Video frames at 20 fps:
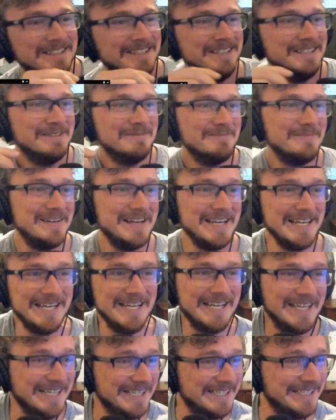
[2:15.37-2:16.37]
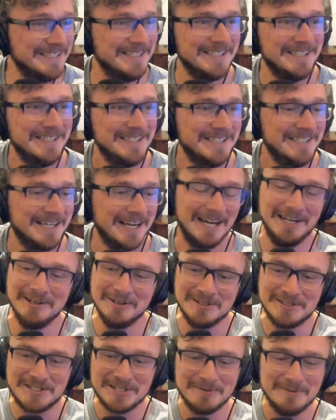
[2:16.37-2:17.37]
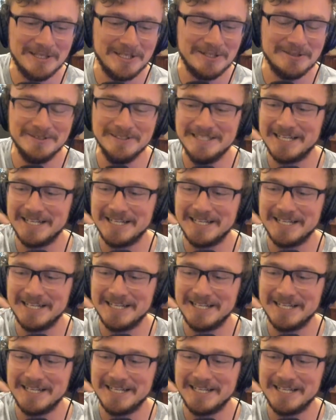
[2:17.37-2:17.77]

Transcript: Man, I know some of you in